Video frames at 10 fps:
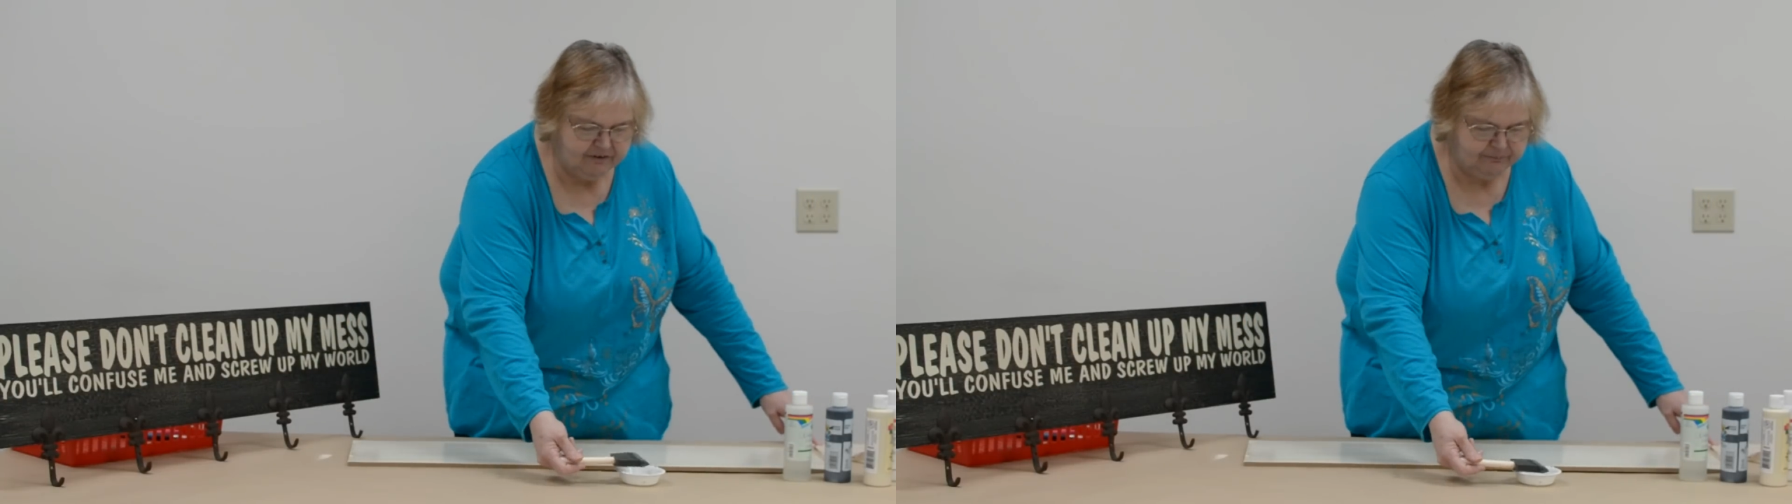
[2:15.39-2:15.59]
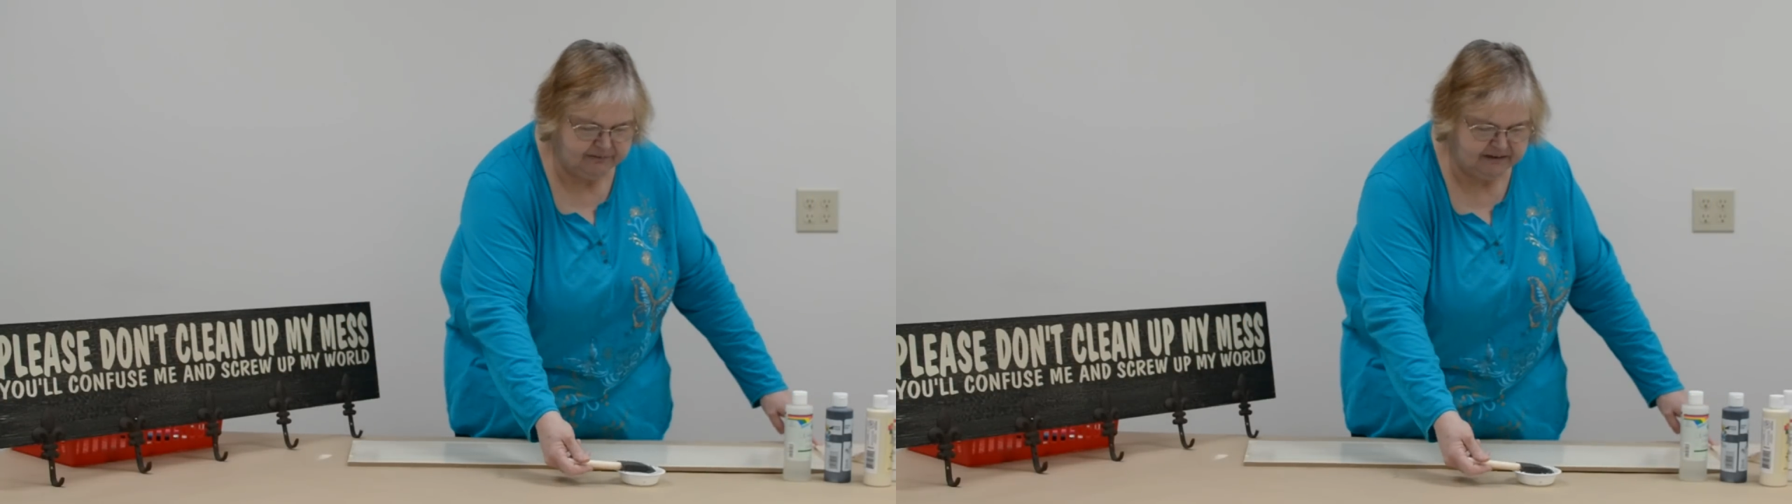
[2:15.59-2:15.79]

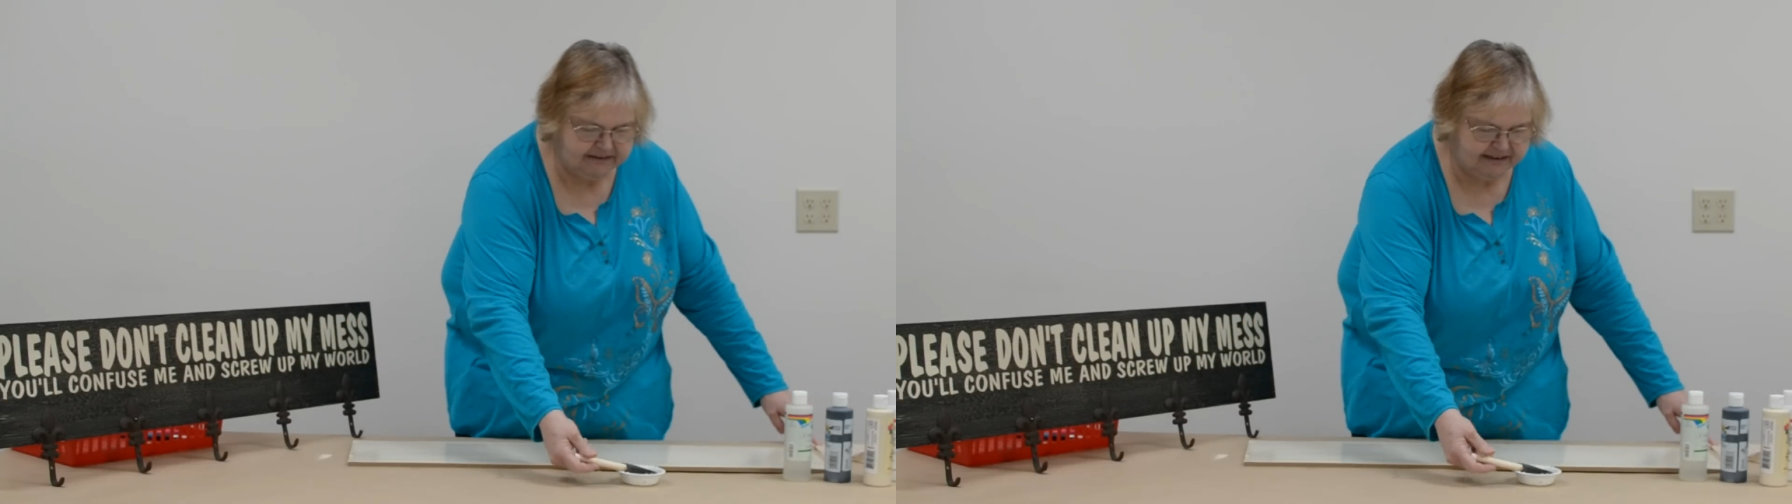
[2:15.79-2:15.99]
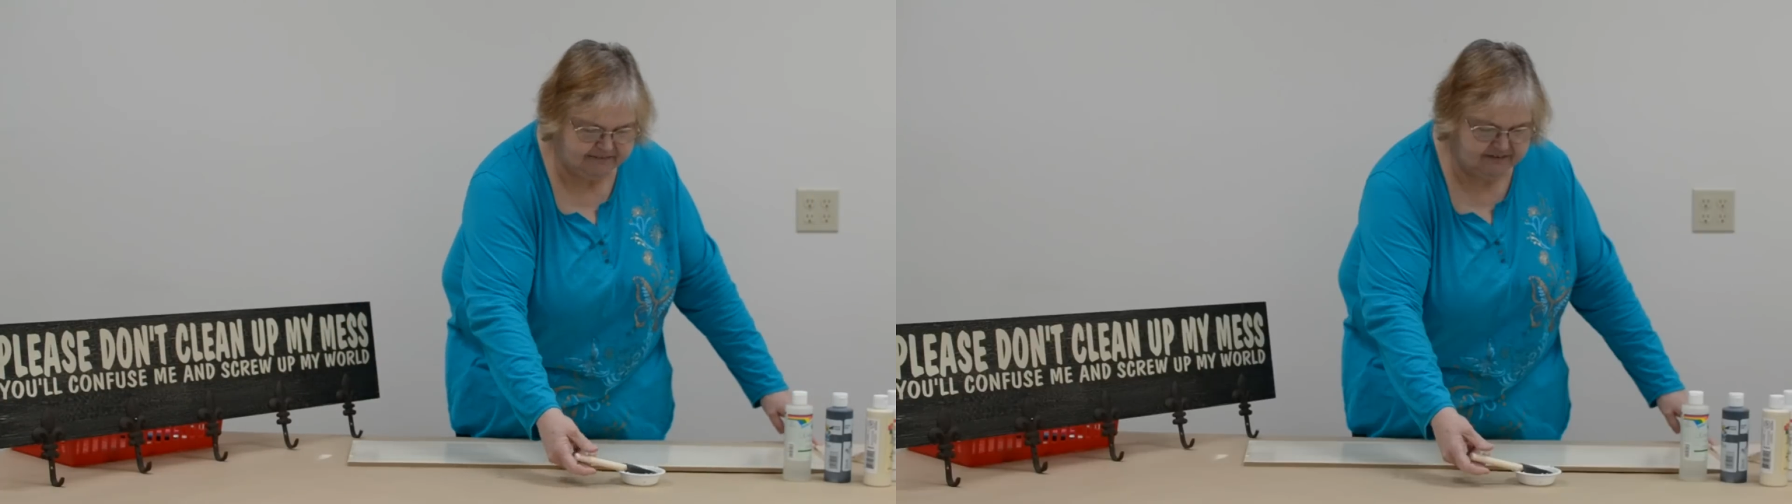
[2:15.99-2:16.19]
we'll
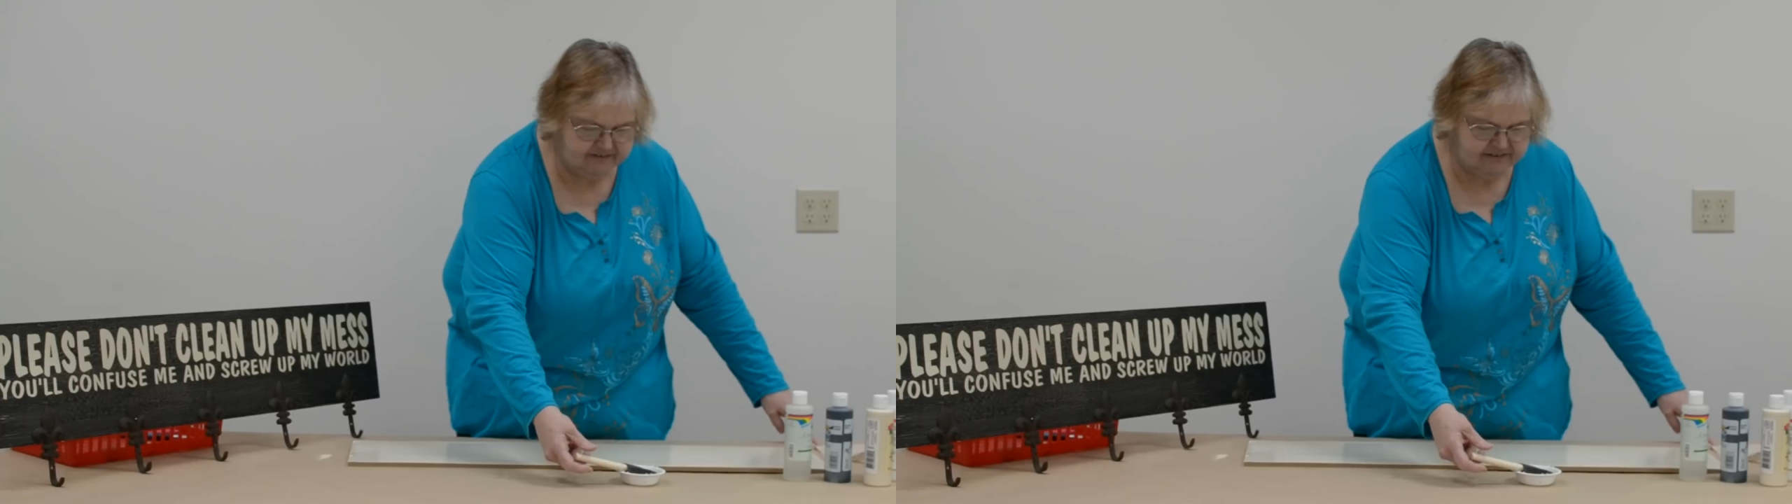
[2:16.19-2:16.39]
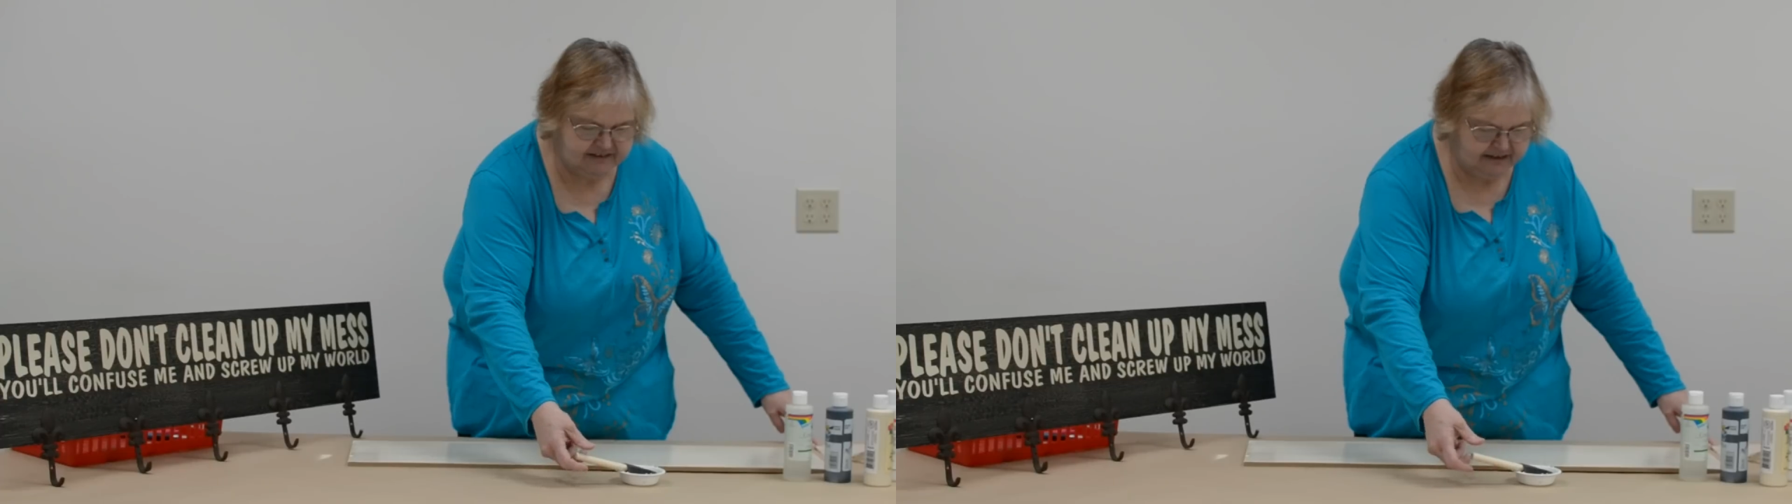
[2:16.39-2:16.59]
let
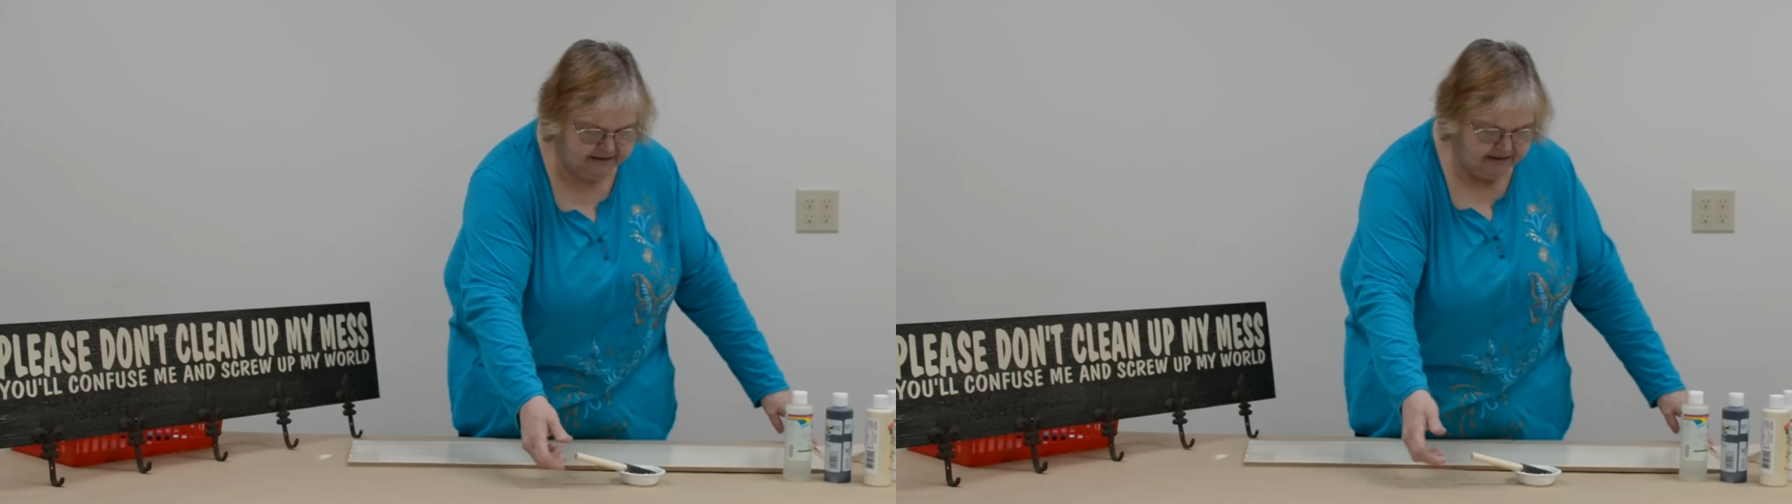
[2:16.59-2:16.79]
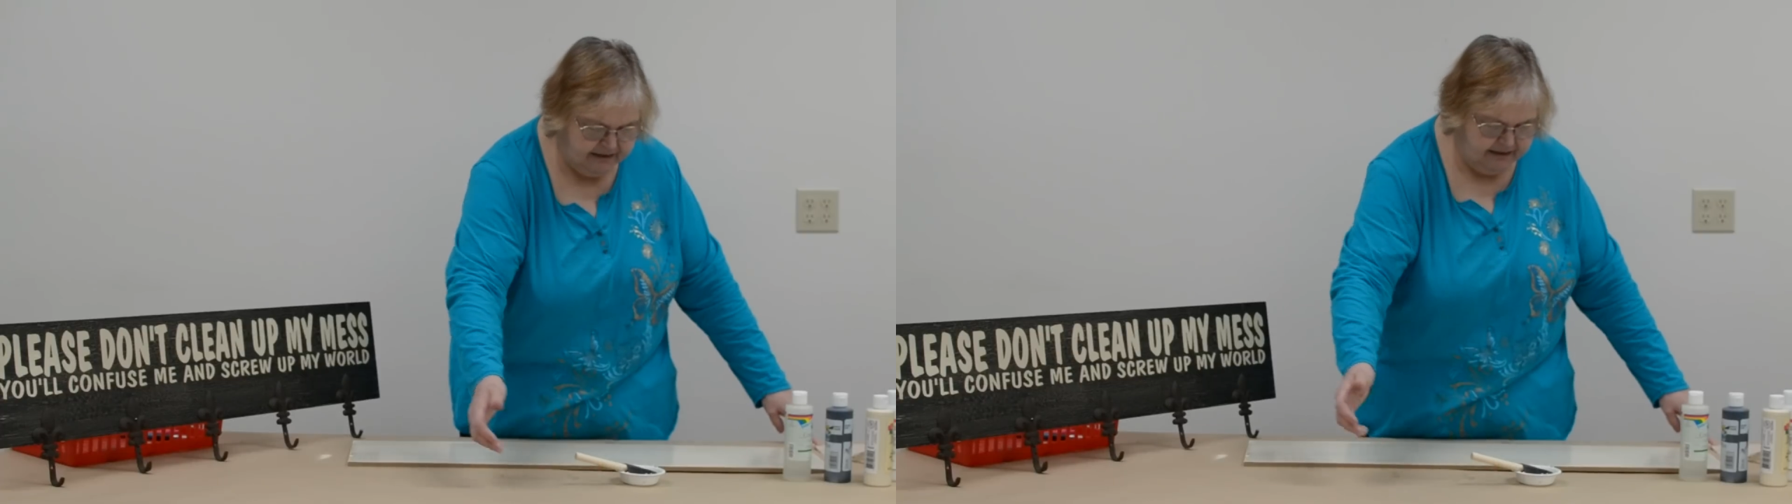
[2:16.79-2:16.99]
this sit.